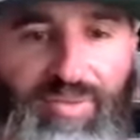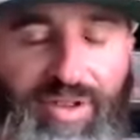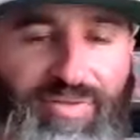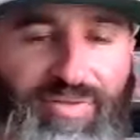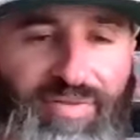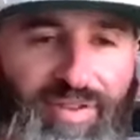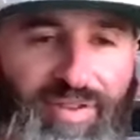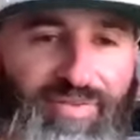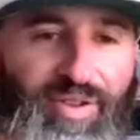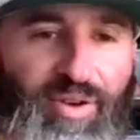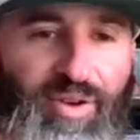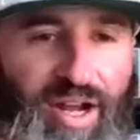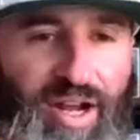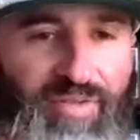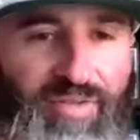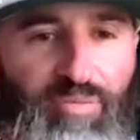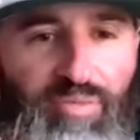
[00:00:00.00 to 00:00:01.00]
But if, if you
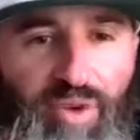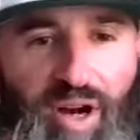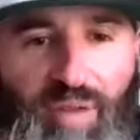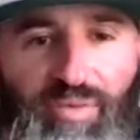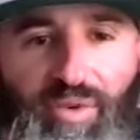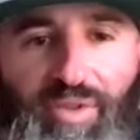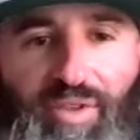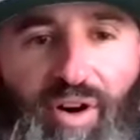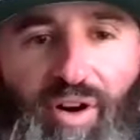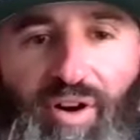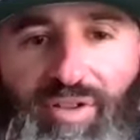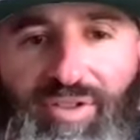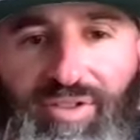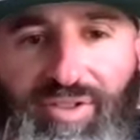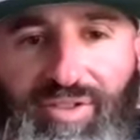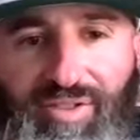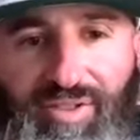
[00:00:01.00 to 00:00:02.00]
don't have the proper
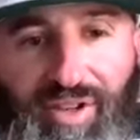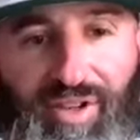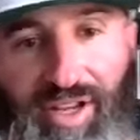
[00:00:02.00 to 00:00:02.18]
thoughts,